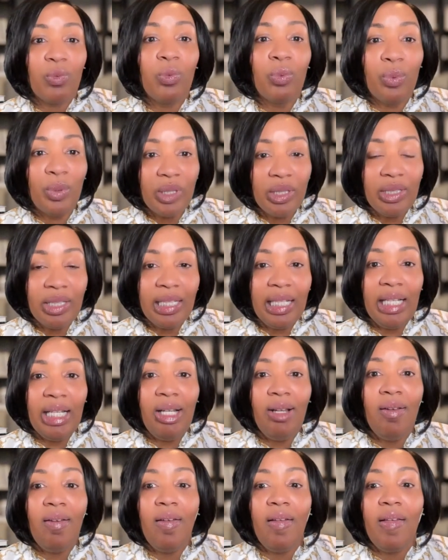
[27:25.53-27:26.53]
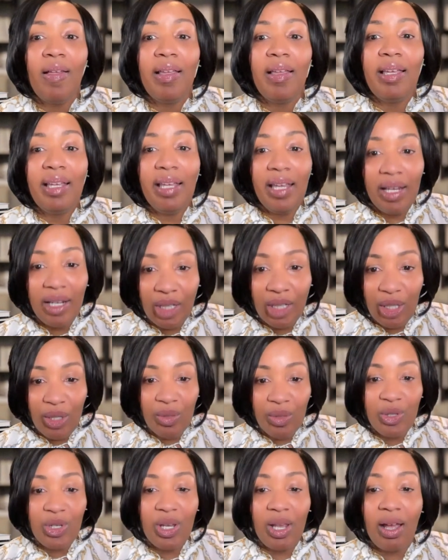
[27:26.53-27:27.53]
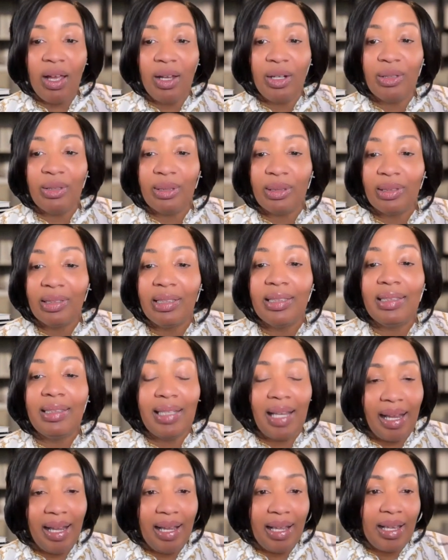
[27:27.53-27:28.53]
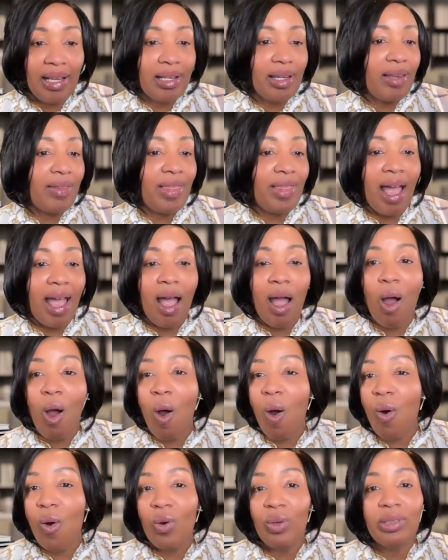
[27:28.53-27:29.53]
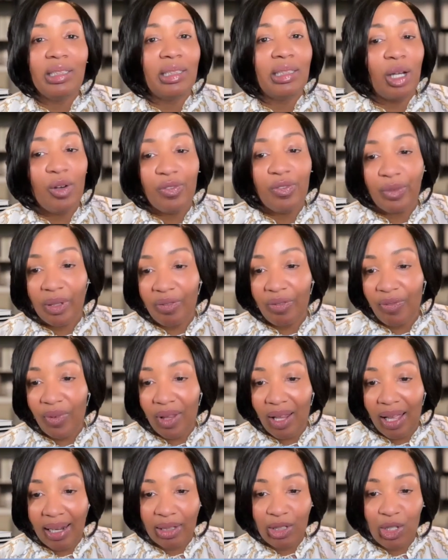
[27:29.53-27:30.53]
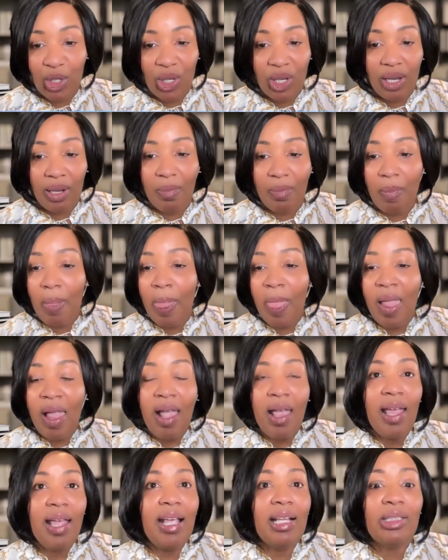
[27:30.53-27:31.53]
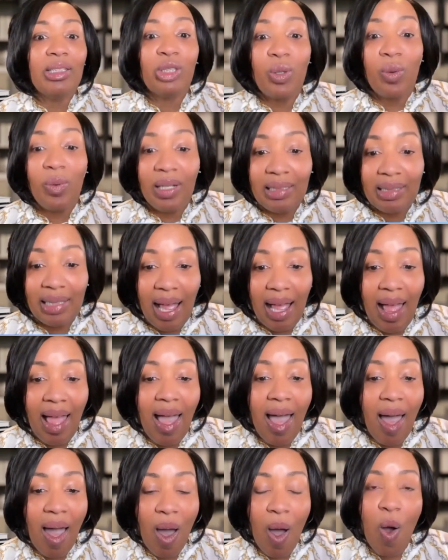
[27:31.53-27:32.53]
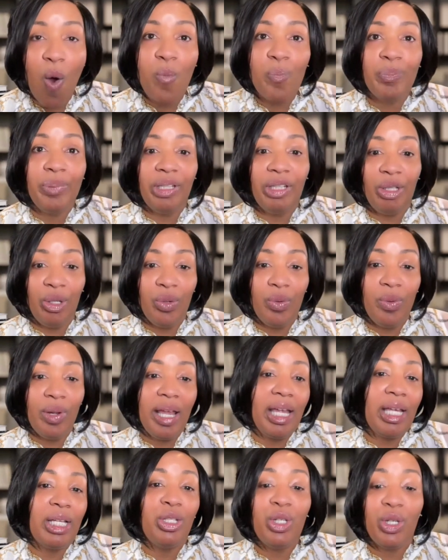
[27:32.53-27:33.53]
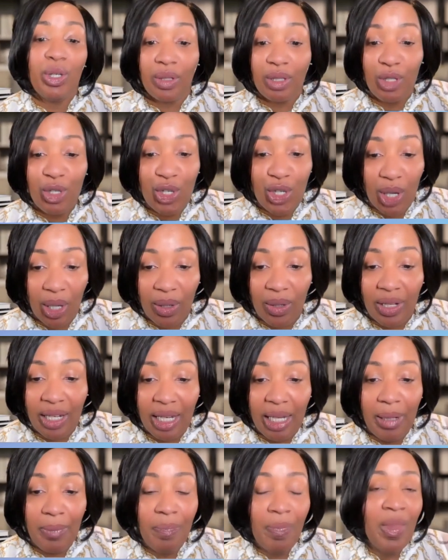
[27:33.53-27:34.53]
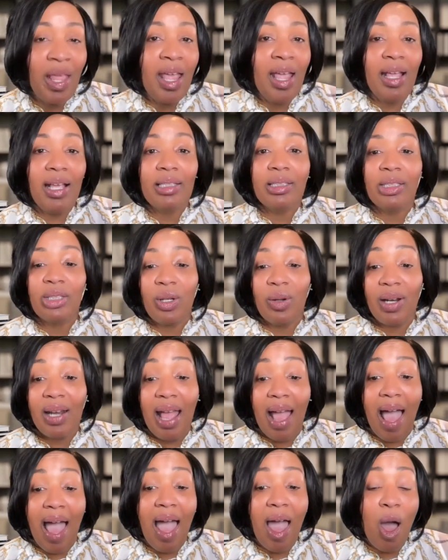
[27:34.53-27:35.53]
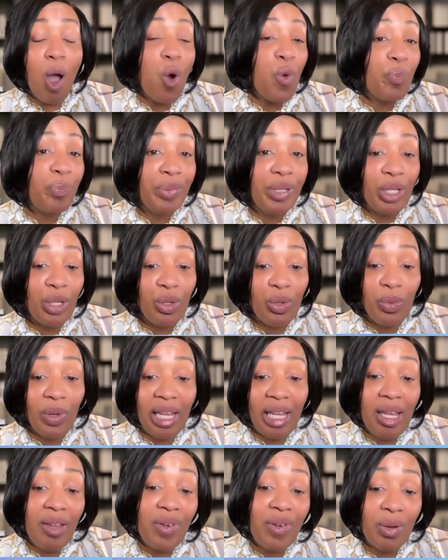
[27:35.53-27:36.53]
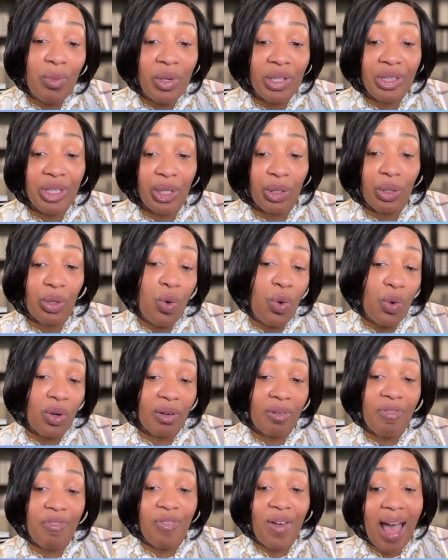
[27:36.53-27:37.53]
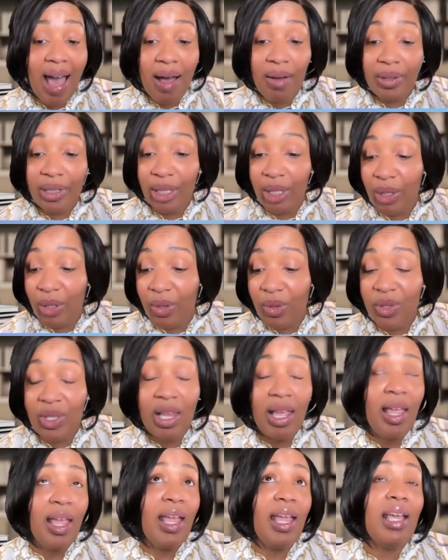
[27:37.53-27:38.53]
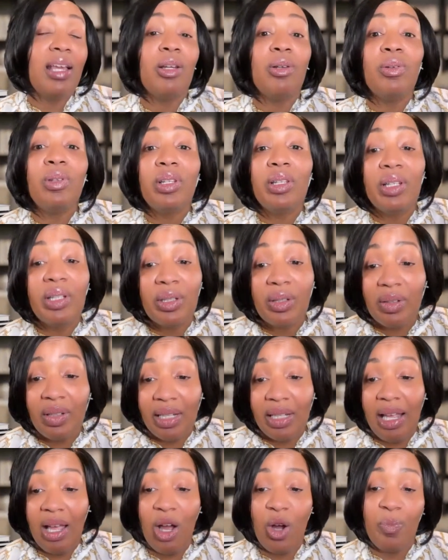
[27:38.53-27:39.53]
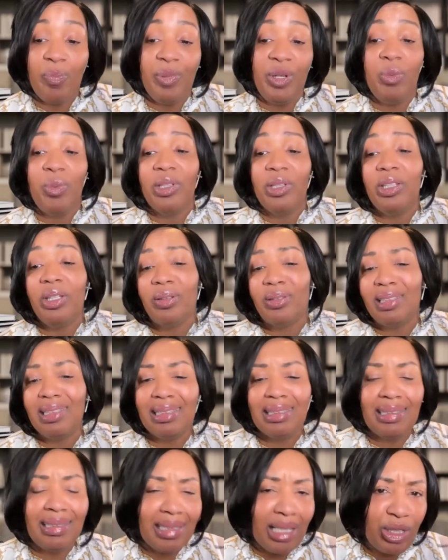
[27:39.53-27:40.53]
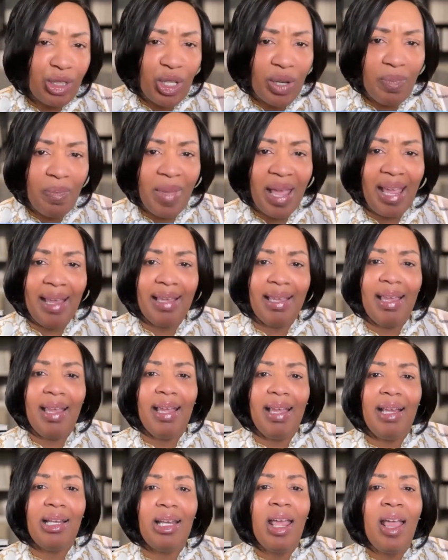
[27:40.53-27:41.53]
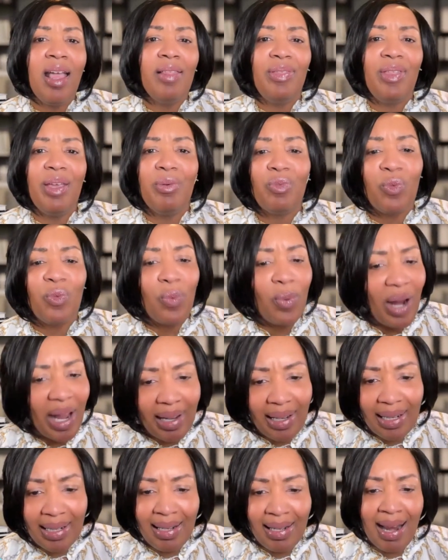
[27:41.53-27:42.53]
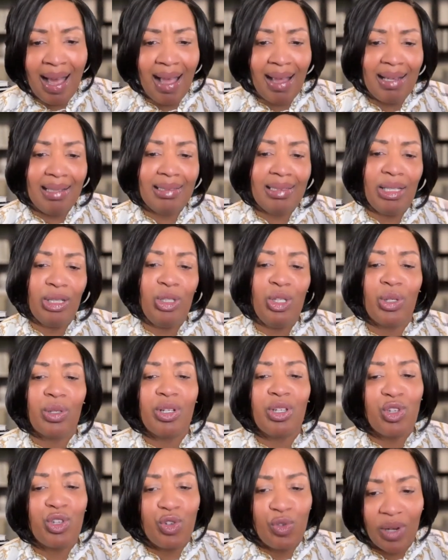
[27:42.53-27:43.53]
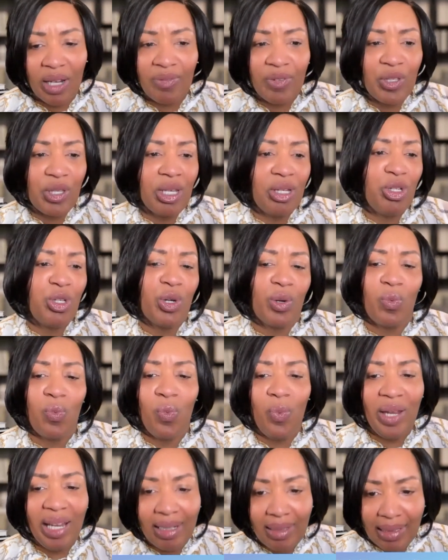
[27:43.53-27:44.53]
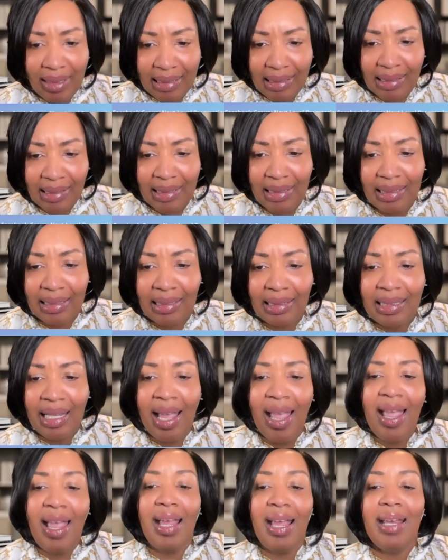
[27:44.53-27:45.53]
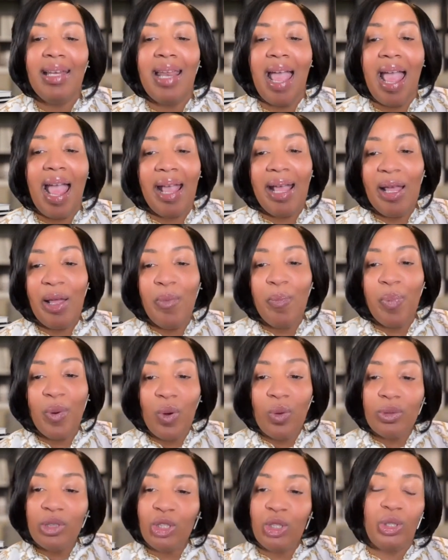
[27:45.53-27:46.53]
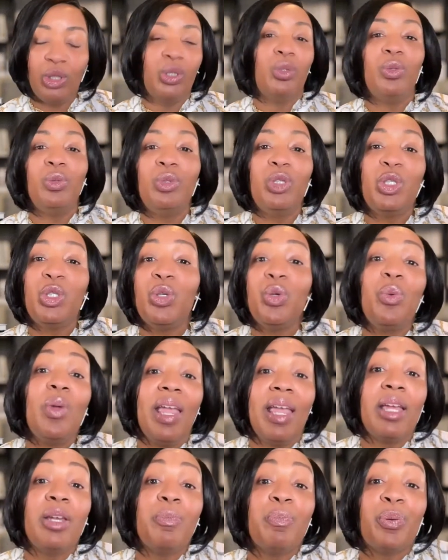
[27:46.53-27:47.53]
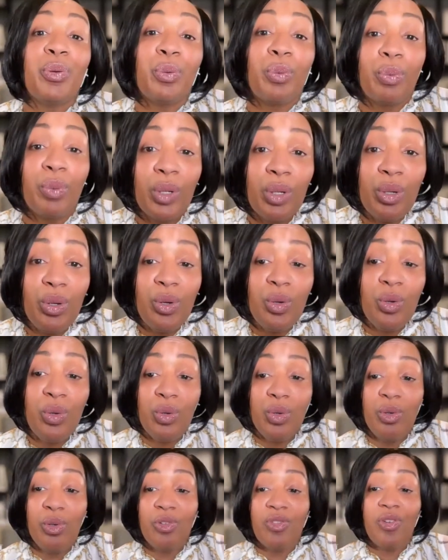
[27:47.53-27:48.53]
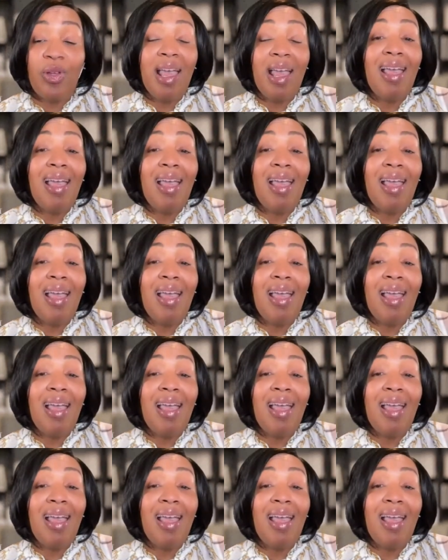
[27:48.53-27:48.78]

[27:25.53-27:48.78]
really getting you to understand that whole self-reflection. It's going to help you in your journey. It's going to help you even with your core values. It'll literally help you with your decision making, then recognizing your strengths and your weaknesses enables you to improve